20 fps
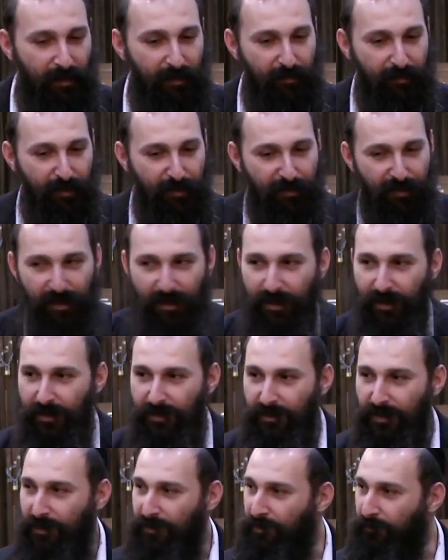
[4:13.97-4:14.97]
The thing
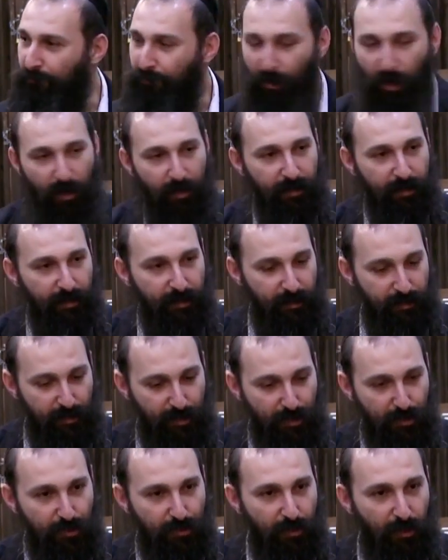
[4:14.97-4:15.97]
is that the body is
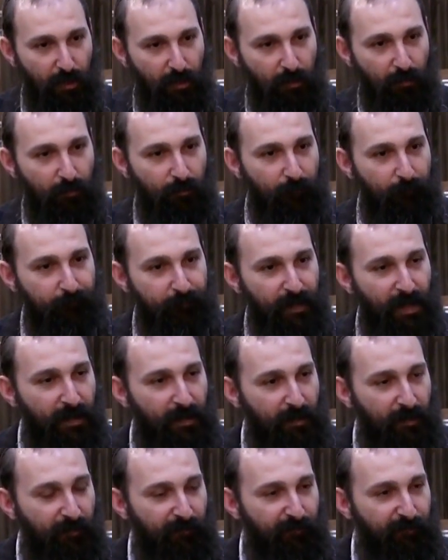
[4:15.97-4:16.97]
so
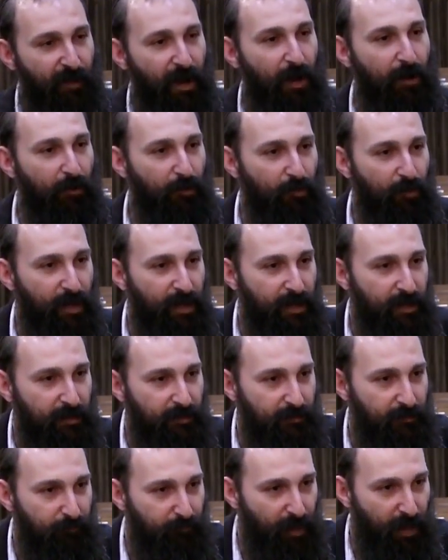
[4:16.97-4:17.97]
far
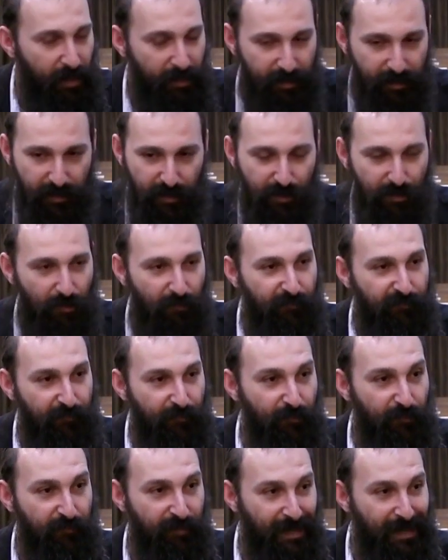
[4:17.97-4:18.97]
away, the body is so
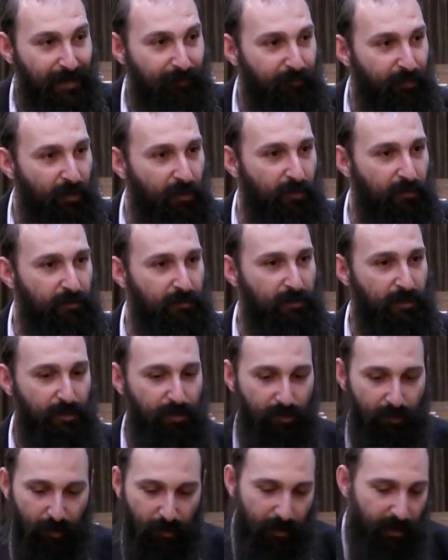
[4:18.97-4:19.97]
full of klipot that
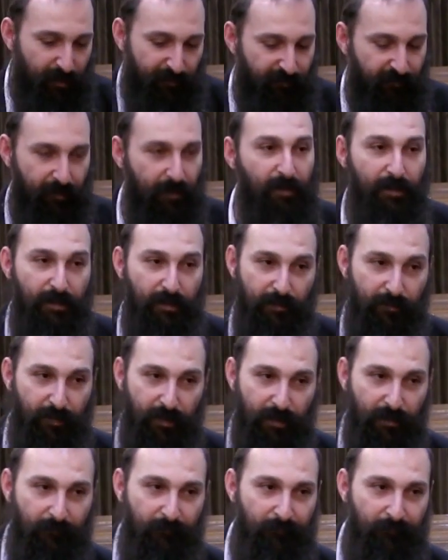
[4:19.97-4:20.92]
you're not going to feel anything.